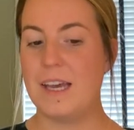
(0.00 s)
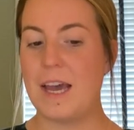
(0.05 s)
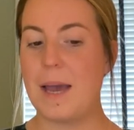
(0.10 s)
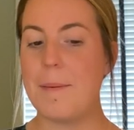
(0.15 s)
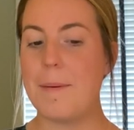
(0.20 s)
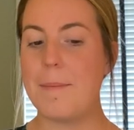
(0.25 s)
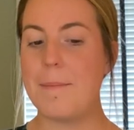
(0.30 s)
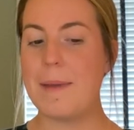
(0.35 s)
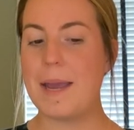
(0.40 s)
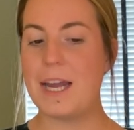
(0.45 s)
I'm
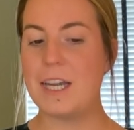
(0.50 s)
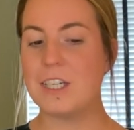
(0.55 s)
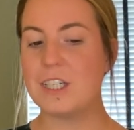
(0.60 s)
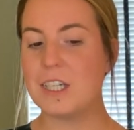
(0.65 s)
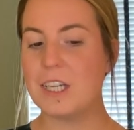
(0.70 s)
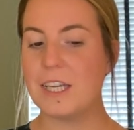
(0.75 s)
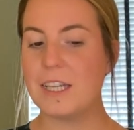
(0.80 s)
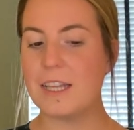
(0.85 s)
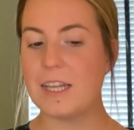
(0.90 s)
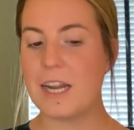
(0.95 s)

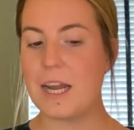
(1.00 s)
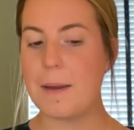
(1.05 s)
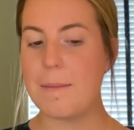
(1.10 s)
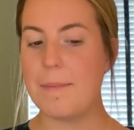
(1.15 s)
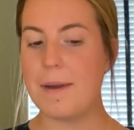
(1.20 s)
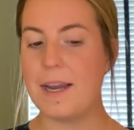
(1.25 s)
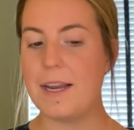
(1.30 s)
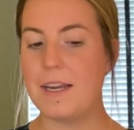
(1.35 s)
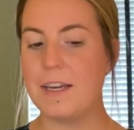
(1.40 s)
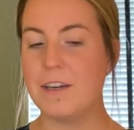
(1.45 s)
imagining that I
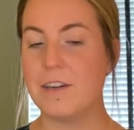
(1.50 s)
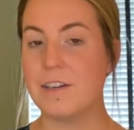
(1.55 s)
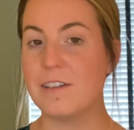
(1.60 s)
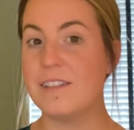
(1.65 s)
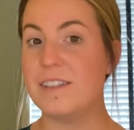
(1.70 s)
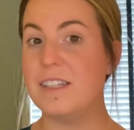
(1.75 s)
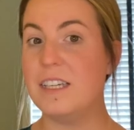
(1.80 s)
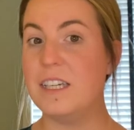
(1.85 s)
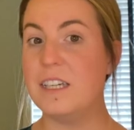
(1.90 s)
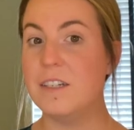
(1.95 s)
might hear
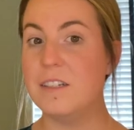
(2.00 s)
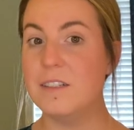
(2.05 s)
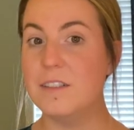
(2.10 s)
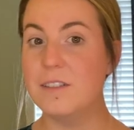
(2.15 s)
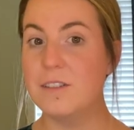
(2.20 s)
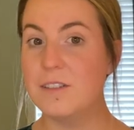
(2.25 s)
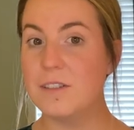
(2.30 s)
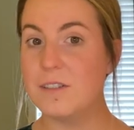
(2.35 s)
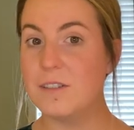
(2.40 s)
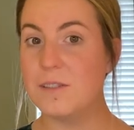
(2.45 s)

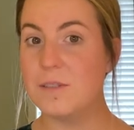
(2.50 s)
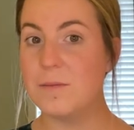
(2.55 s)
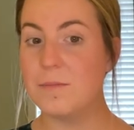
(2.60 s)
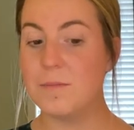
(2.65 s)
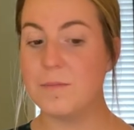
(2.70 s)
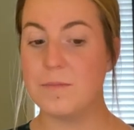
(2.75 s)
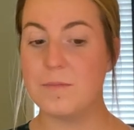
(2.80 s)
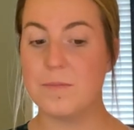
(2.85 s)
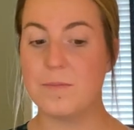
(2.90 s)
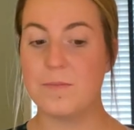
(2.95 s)
seagulls,
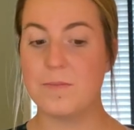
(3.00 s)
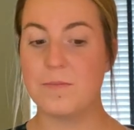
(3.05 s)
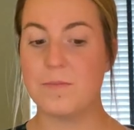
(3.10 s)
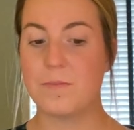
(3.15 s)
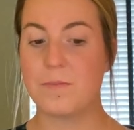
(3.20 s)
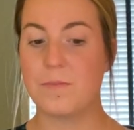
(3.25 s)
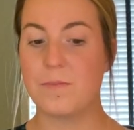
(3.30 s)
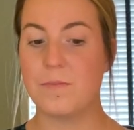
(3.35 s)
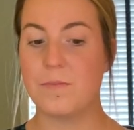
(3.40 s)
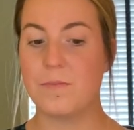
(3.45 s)

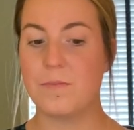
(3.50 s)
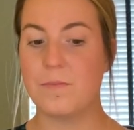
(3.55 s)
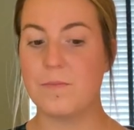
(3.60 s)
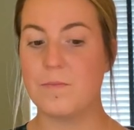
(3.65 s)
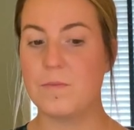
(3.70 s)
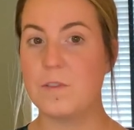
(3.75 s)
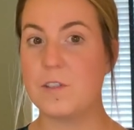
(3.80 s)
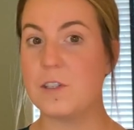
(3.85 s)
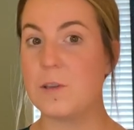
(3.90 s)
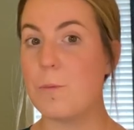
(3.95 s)

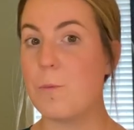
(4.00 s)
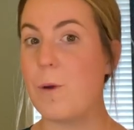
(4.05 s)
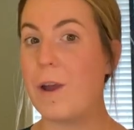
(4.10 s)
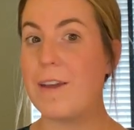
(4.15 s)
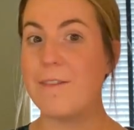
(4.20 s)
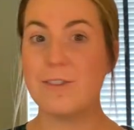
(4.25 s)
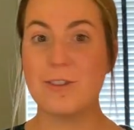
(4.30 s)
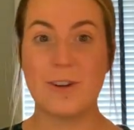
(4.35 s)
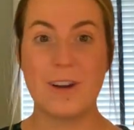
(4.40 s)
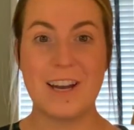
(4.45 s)
some
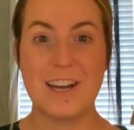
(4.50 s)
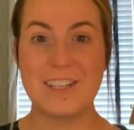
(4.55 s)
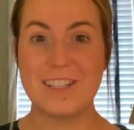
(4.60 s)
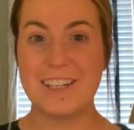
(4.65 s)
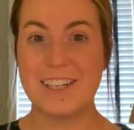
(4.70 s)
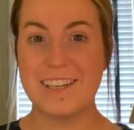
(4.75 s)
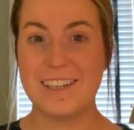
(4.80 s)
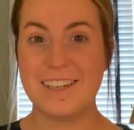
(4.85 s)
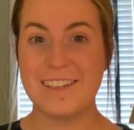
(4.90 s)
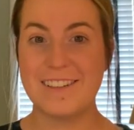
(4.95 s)
waves
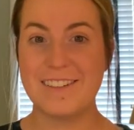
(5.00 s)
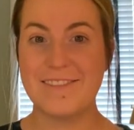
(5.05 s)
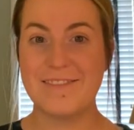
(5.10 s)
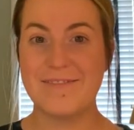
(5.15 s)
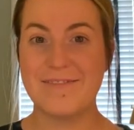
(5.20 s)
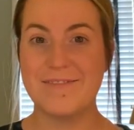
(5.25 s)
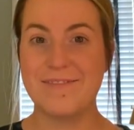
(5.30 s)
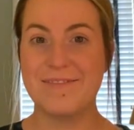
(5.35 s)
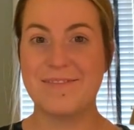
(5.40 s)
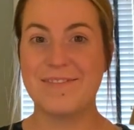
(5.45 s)
crashing,
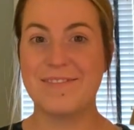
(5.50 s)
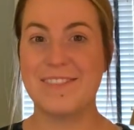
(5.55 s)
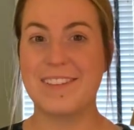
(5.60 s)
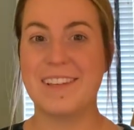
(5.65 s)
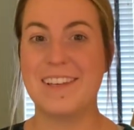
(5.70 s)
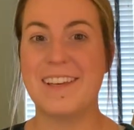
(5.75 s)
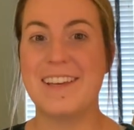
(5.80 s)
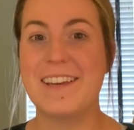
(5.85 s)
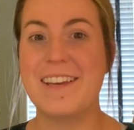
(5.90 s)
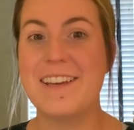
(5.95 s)

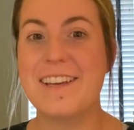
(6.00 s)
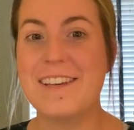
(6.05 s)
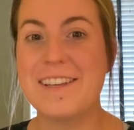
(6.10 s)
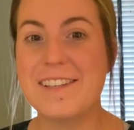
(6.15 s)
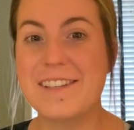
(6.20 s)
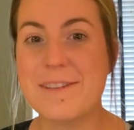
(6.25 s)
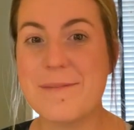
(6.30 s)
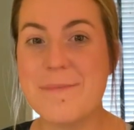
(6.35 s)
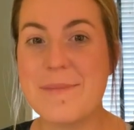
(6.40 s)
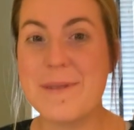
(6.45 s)

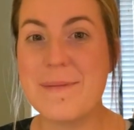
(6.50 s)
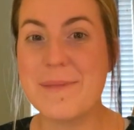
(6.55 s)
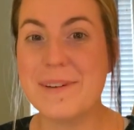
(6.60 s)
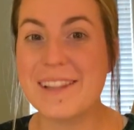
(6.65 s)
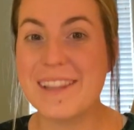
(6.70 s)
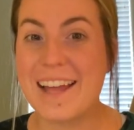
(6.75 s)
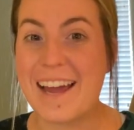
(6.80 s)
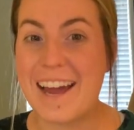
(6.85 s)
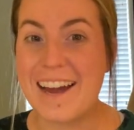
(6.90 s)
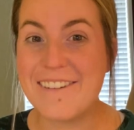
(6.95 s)
some people
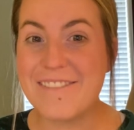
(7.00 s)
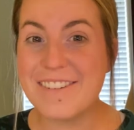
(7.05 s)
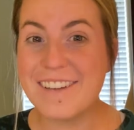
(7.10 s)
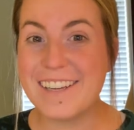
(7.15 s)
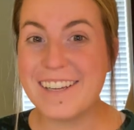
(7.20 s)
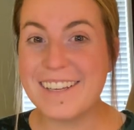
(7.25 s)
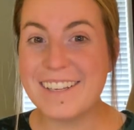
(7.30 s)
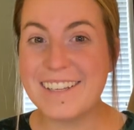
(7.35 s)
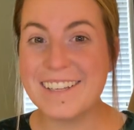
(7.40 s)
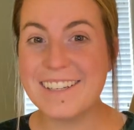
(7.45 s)

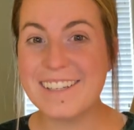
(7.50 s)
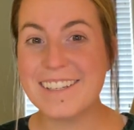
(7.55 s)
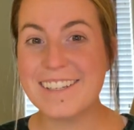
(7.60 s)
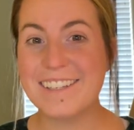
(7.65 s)
laughing.